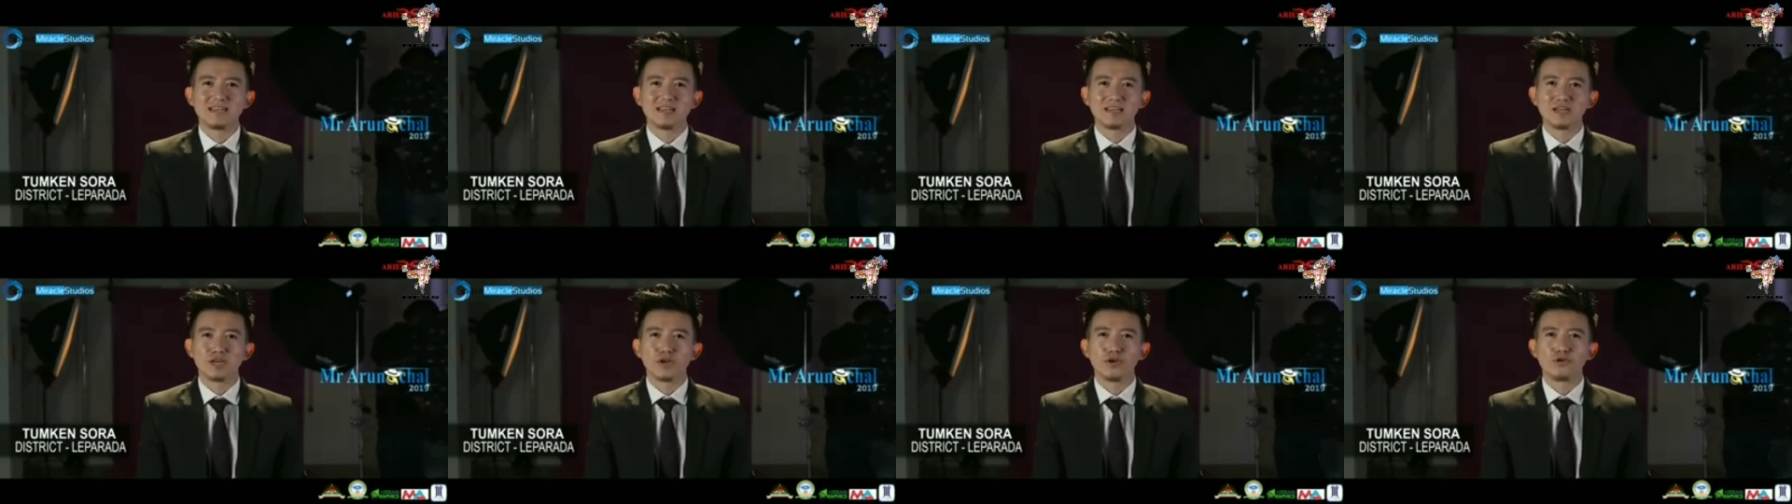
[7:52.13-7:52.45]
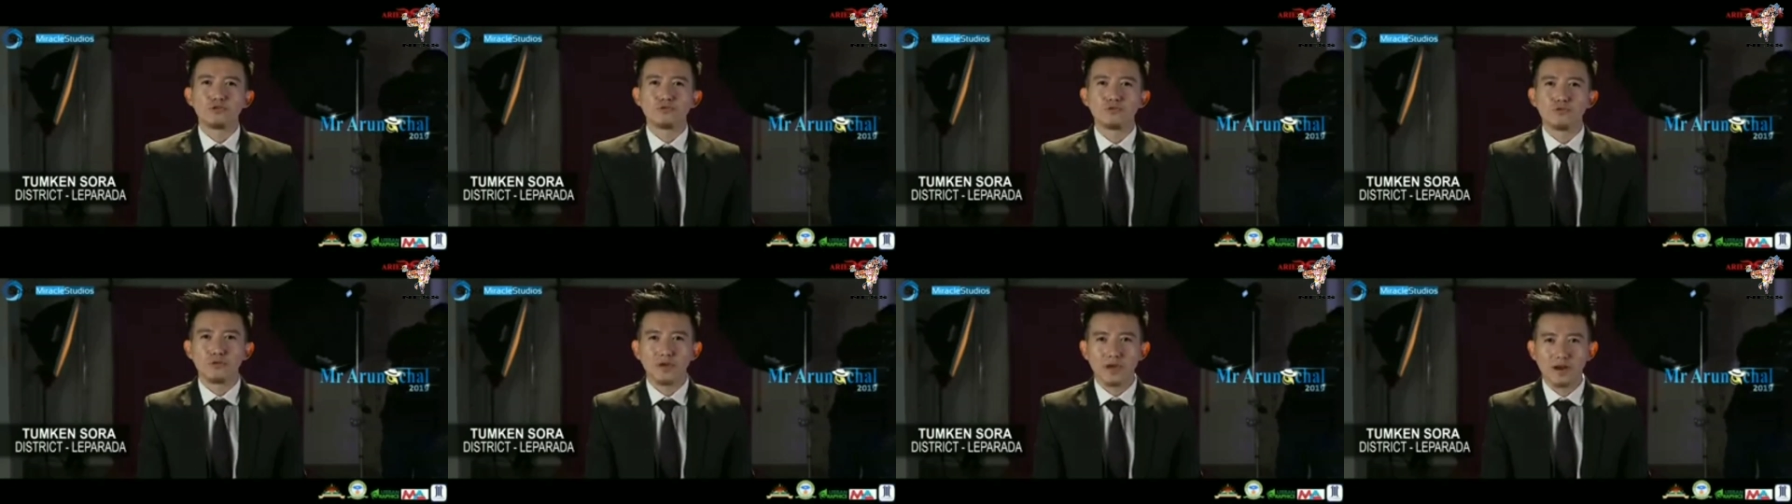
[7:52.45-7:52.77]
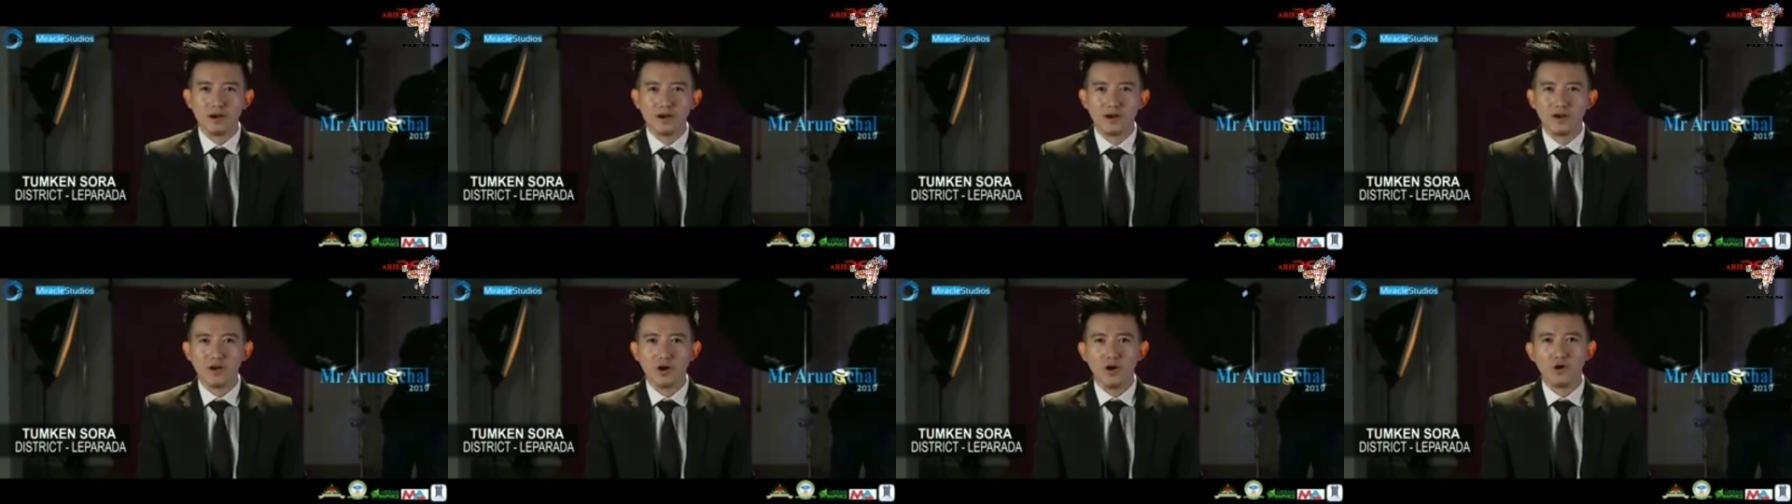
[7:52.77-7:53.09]
than your
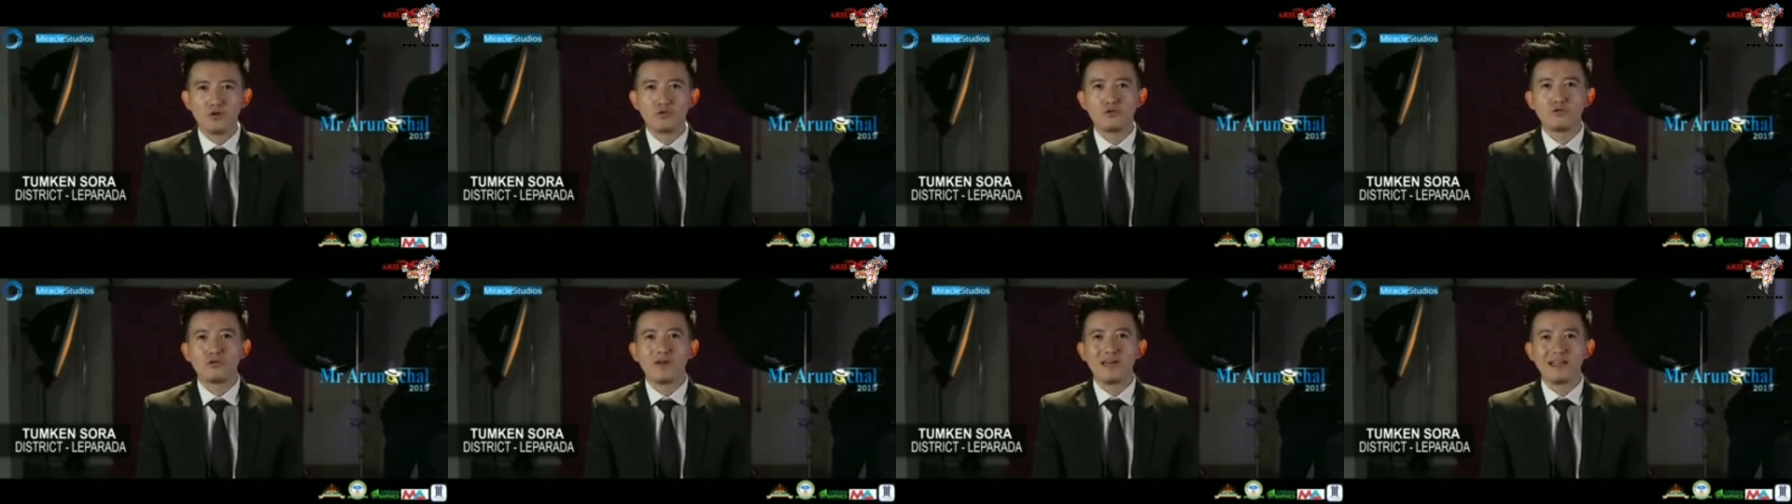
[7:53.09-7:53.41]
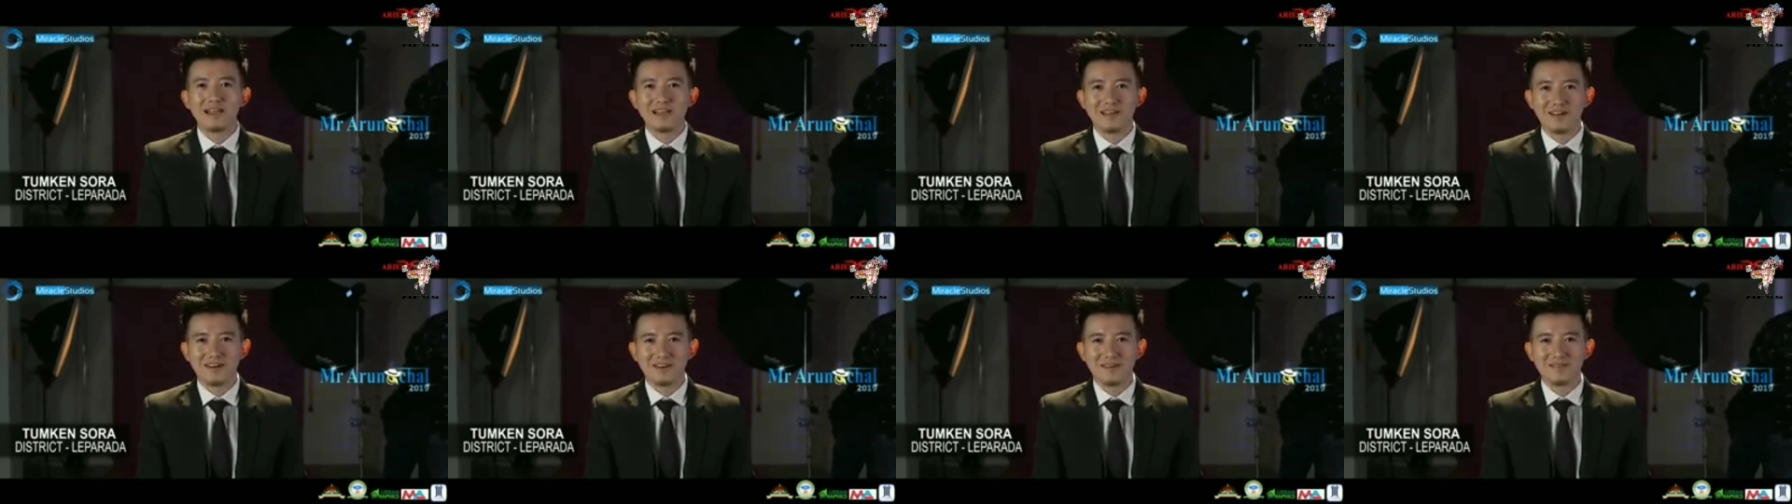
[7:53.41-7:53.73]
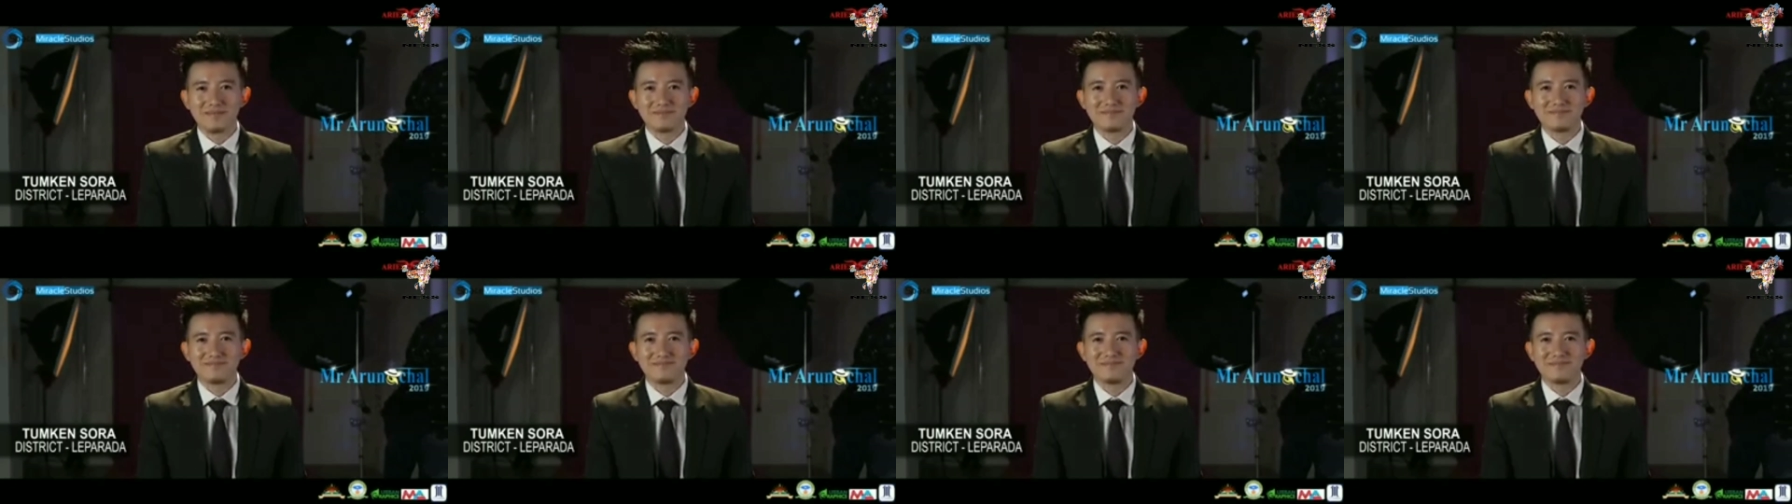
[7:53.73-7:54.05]
fear of
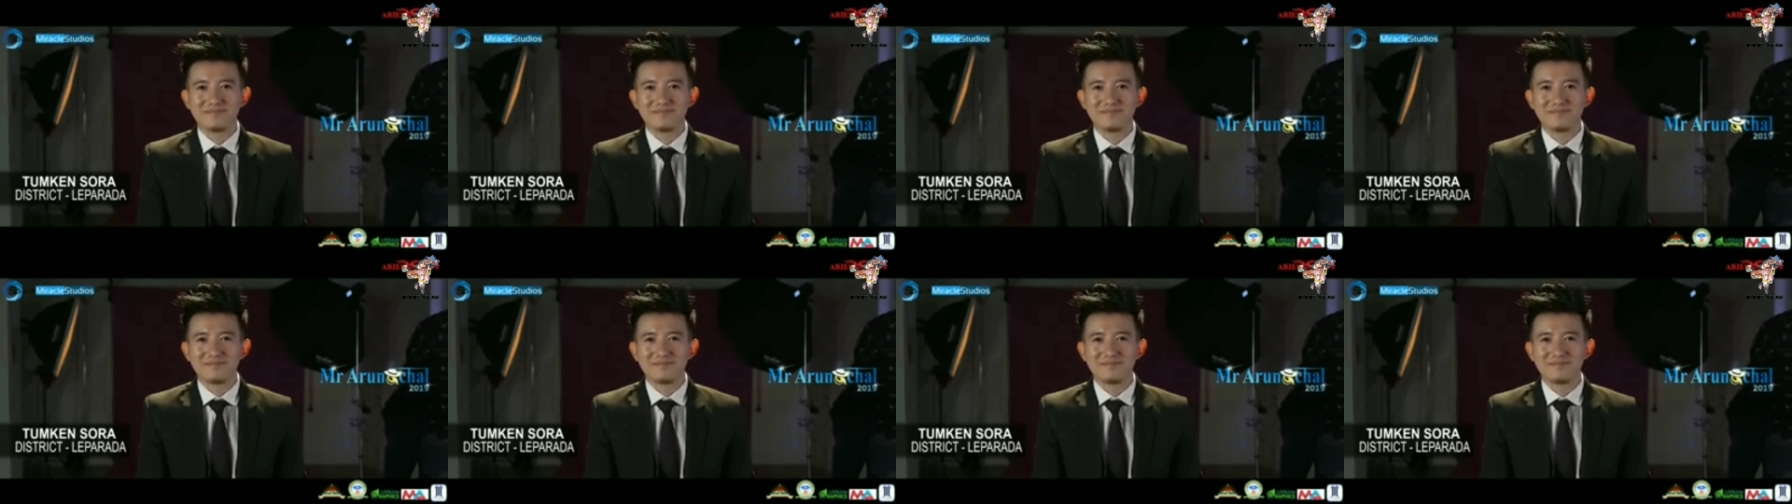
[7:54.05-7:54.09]
failure.